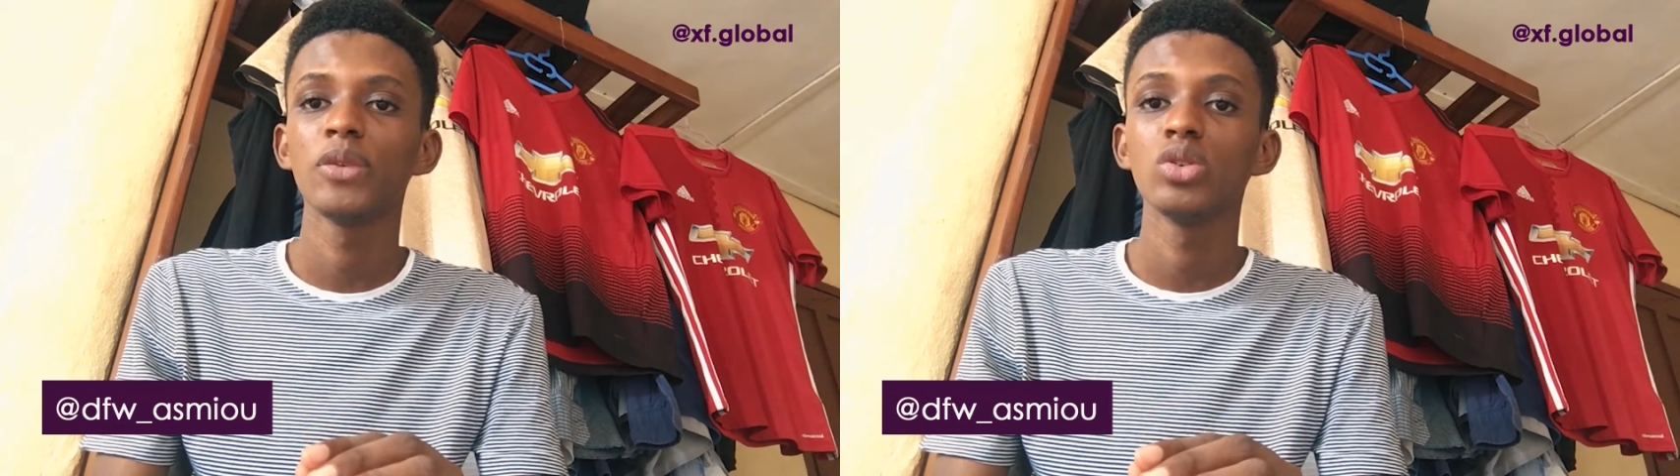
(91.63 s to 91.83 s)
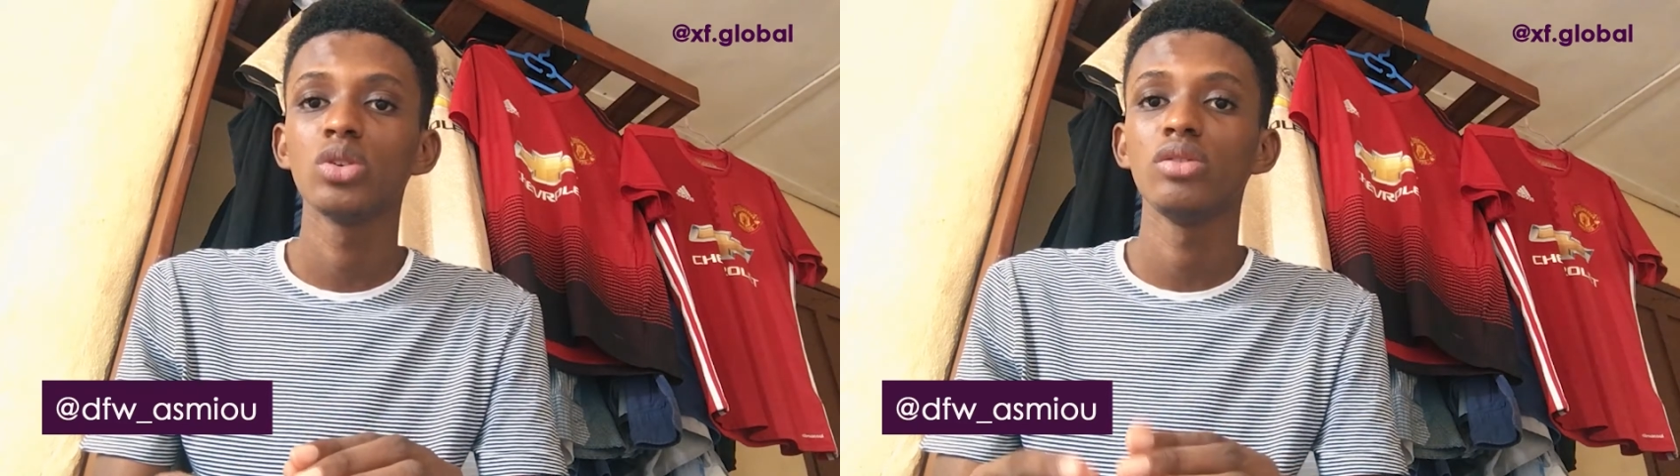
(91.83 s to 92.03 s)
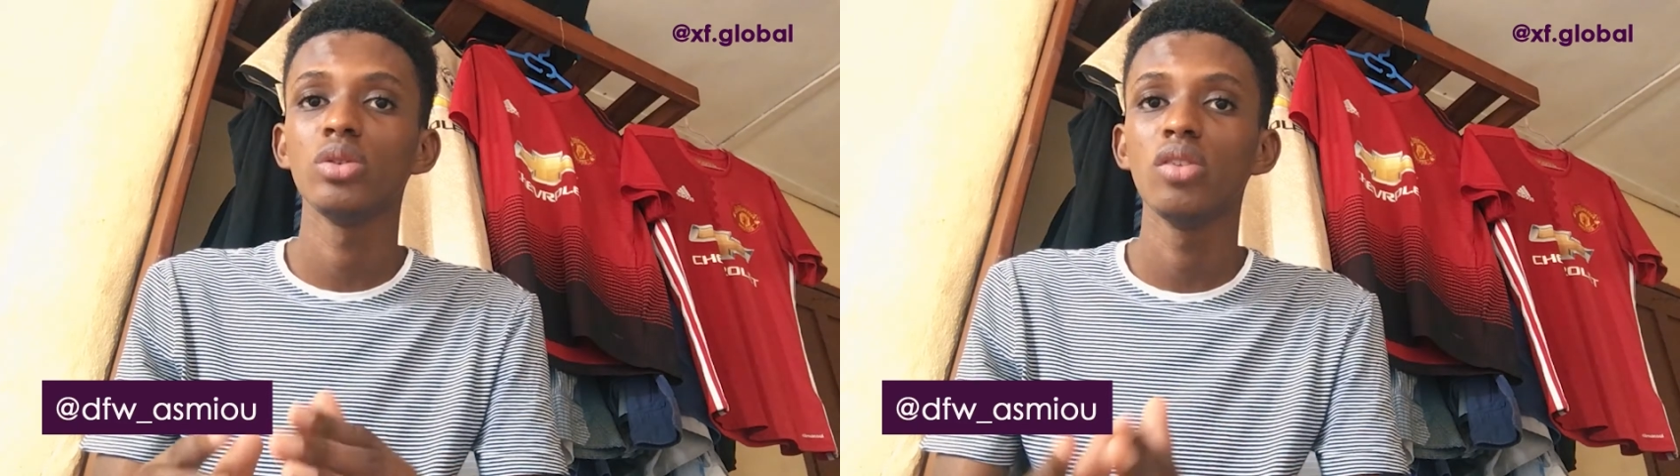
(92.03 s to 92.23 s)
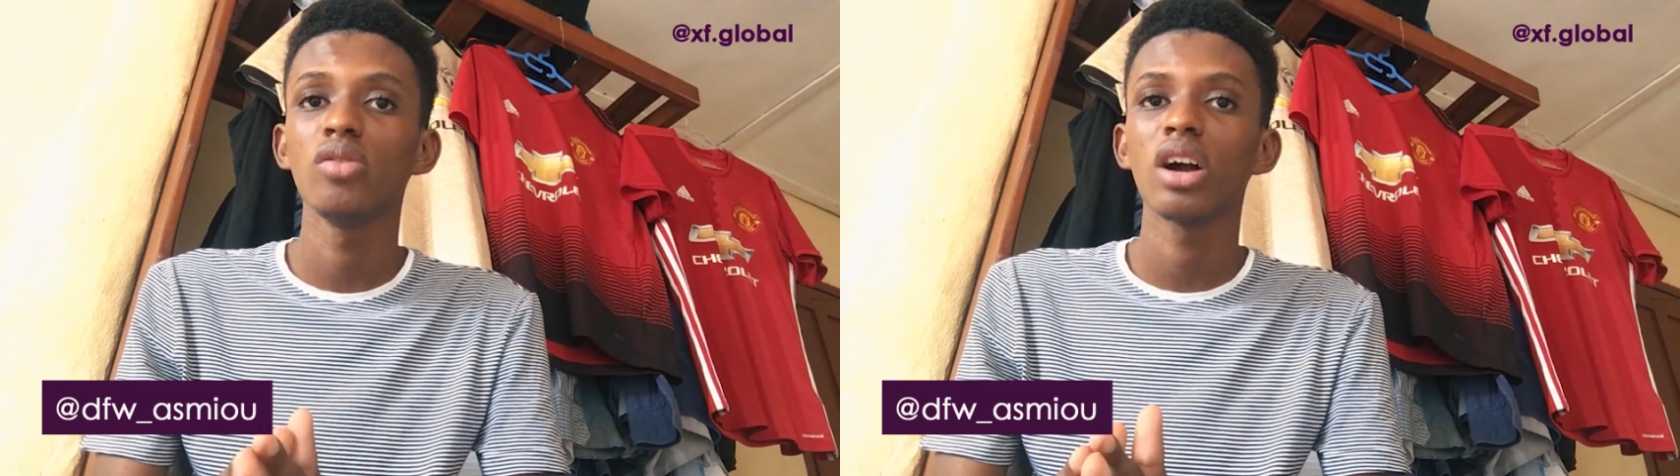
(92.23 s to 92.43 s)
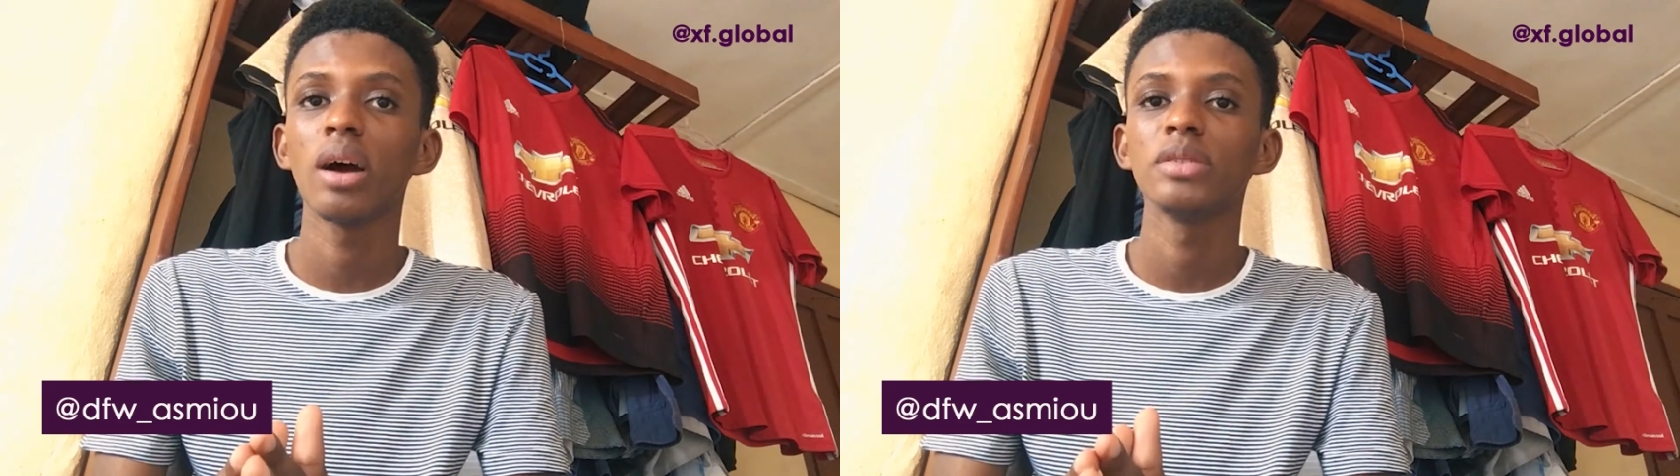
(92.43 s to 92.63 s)
So if you go
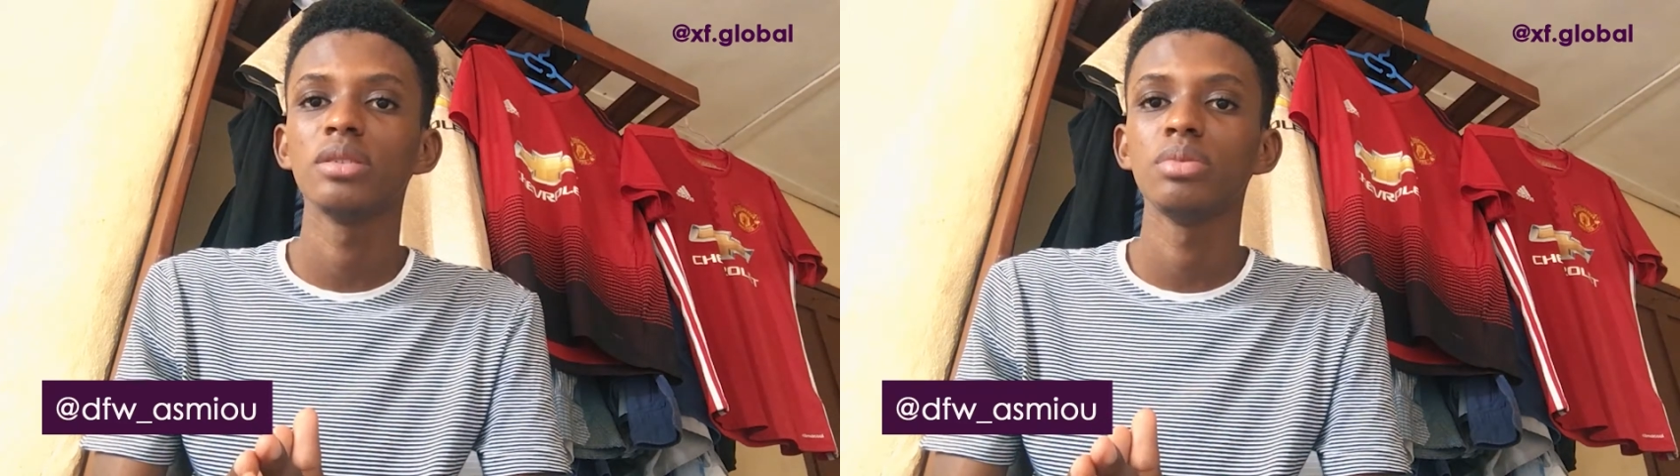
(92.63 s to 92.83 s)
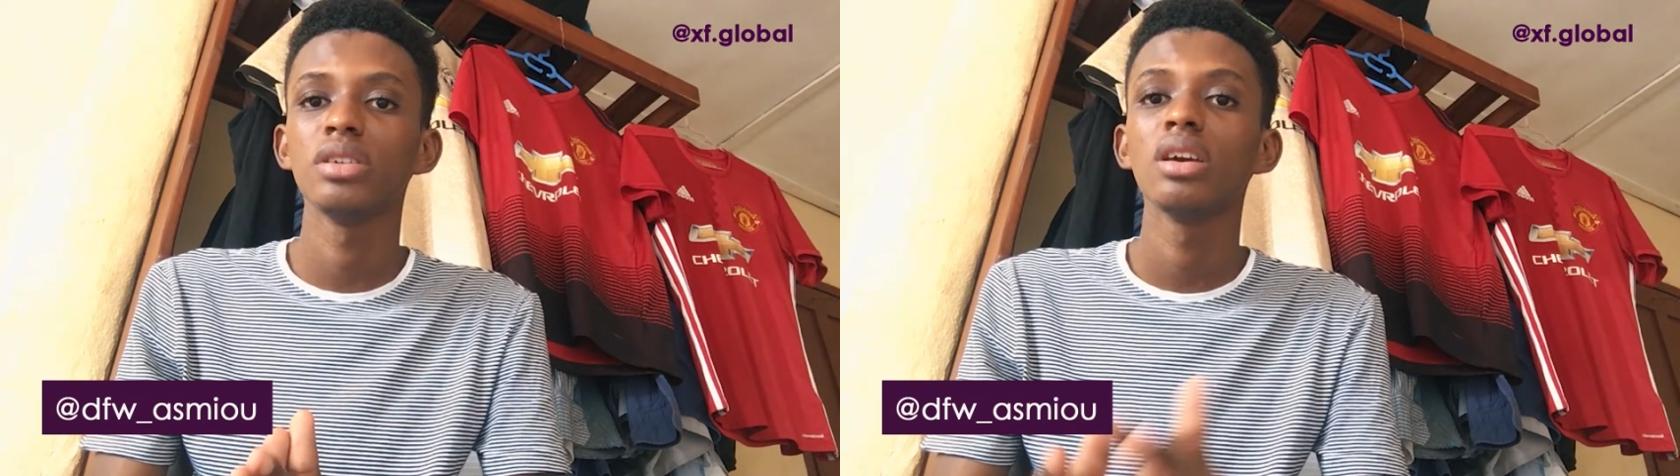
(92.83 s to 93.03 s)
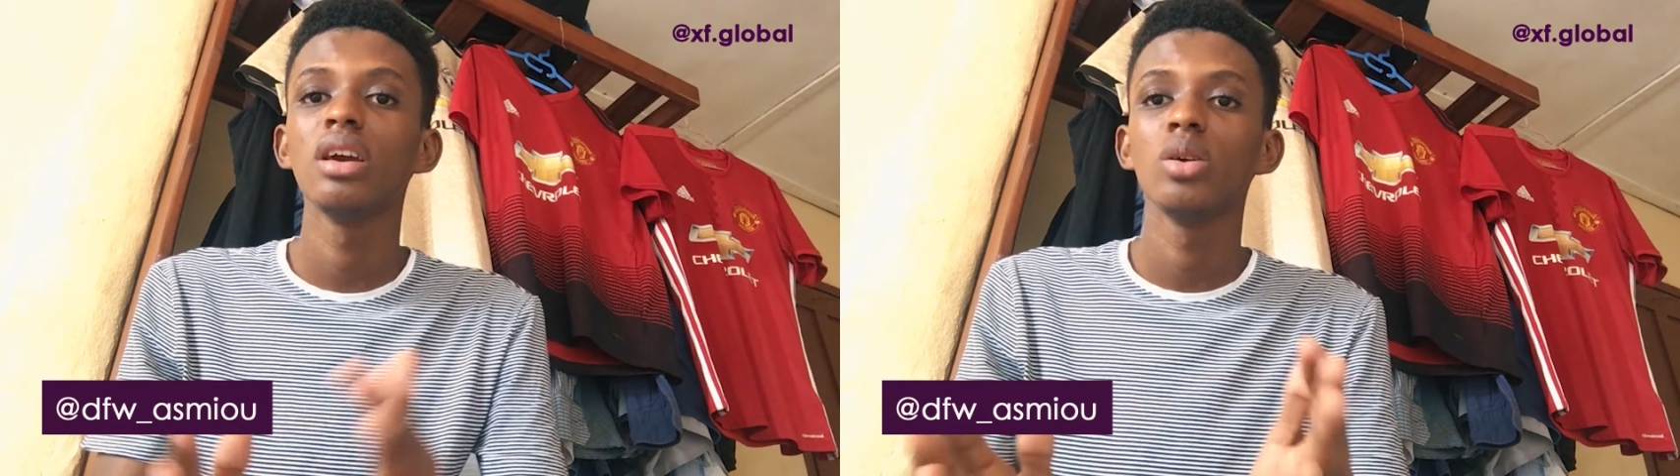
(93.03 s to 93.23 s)
for captain pick,